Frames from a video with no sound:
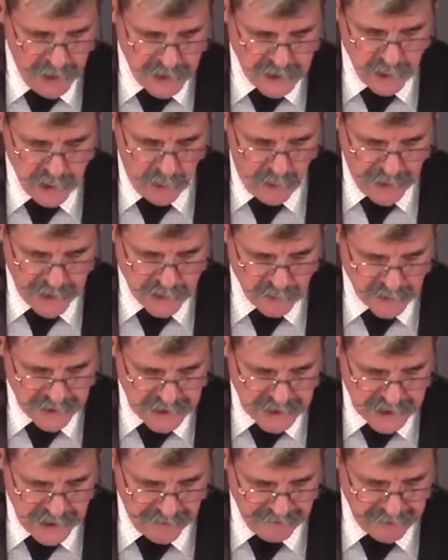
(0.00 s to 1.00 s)
Joash was
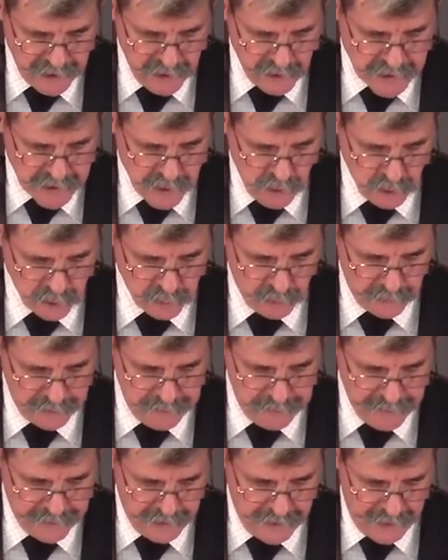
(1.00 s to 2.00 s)
seven years old when he
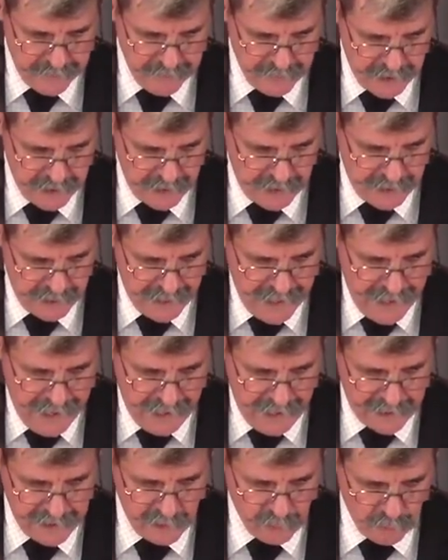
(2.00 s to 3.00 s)
became king,
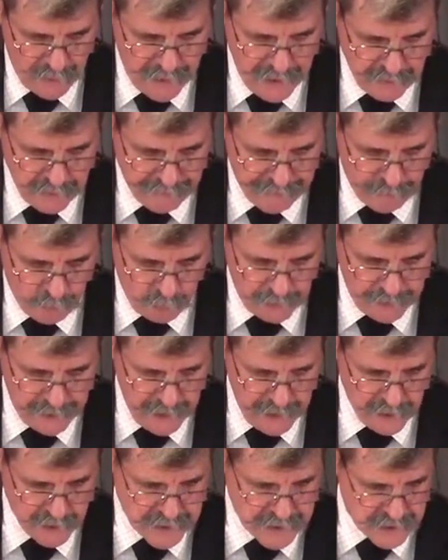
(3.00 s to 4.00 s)
and he reigned 40
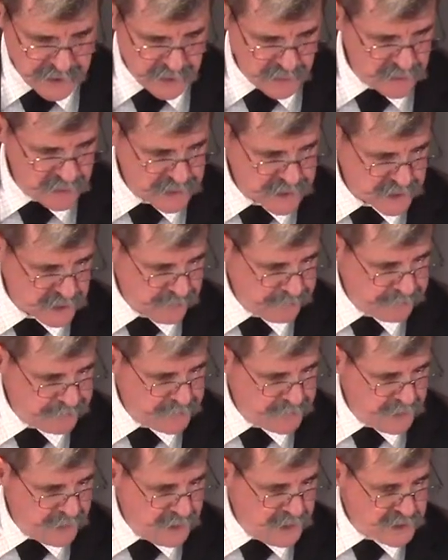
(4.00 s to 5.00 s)
years in Jerusalem.
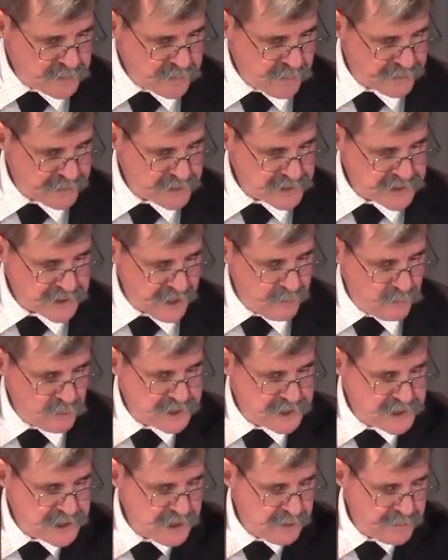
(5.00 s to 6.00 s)
His mother's name was
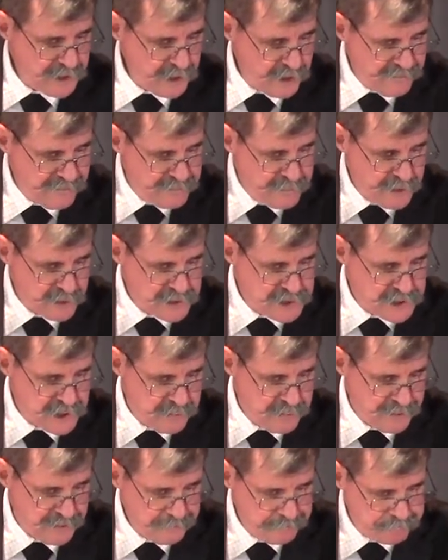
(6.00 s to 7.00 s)
Zibiah of
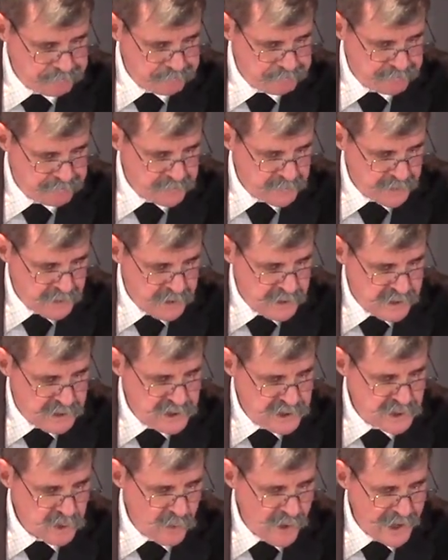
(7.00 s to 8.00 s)
Beersheba.
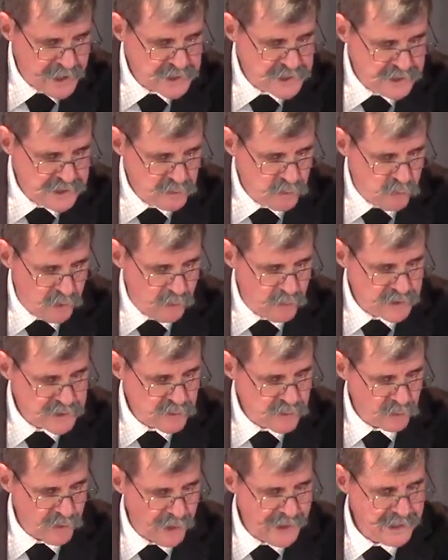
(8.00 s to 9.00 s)
Joash did what was
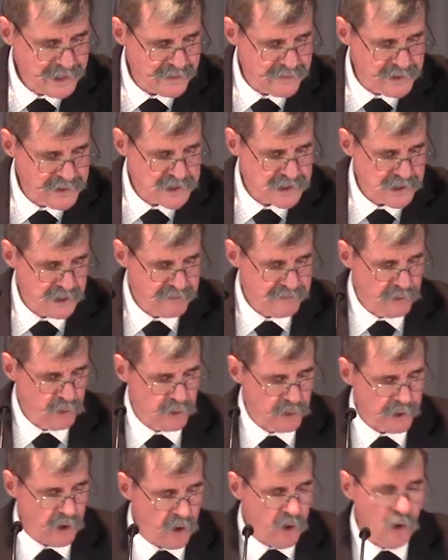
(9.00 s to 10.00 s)
right in the sight of the
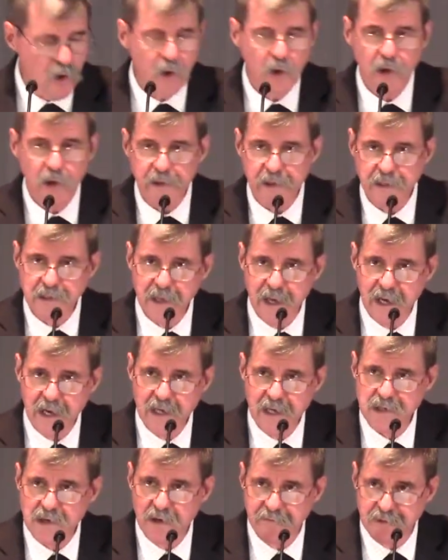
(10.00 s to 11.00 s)
Lord all the
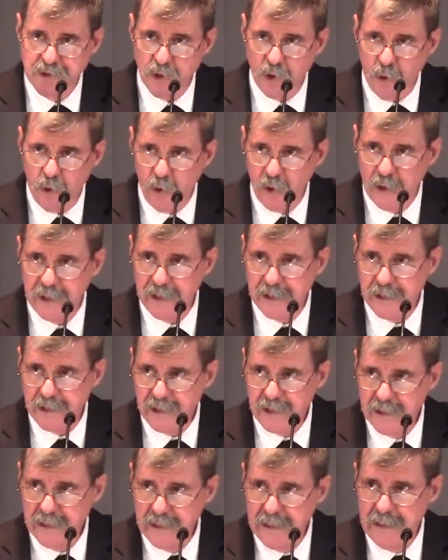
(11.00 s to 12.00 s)
days of
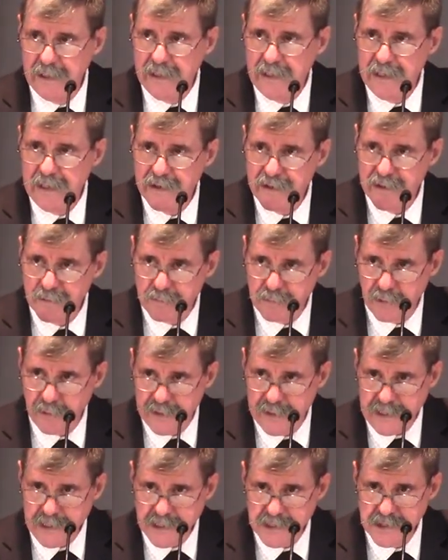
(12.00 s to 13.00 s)
Jehoiada the
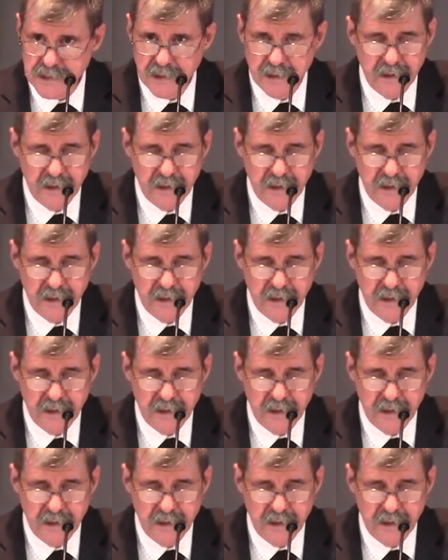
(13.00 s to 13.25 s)
priest.